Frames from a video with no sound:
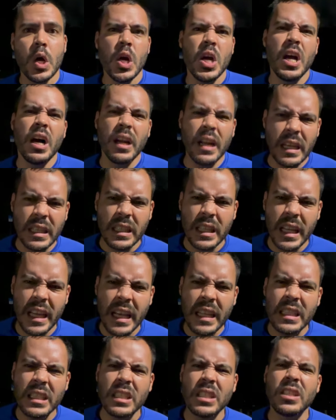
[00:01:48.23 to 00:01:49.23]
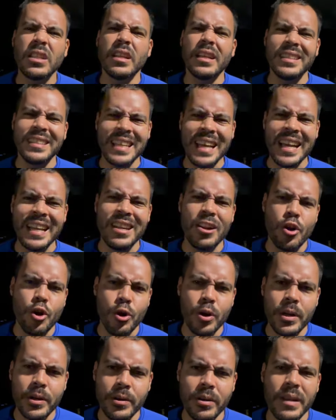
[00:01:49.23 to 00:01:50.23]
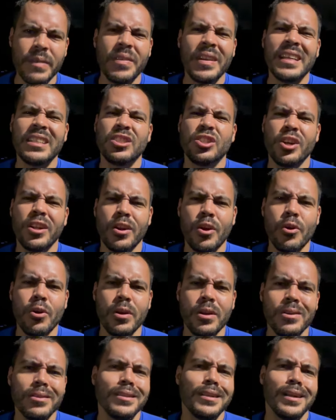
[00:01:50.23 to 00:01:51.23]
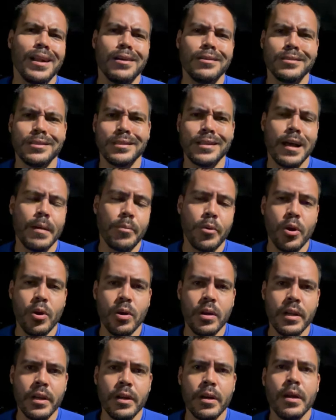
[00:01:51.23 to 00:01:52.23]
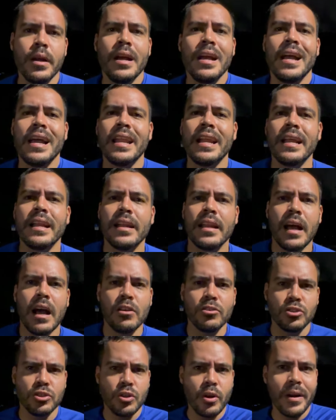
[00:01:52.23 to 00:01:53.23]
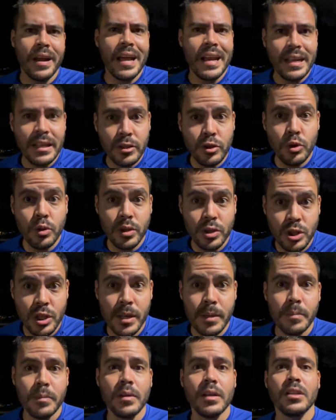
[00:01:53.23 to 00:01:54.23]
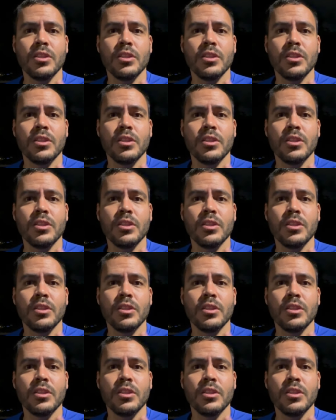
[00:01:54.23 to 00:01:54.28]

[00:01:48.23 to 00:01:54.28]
unless it gets dead earlier. If it gets dead earlier, then I'll stop earlier and then I'll start heading to the gym.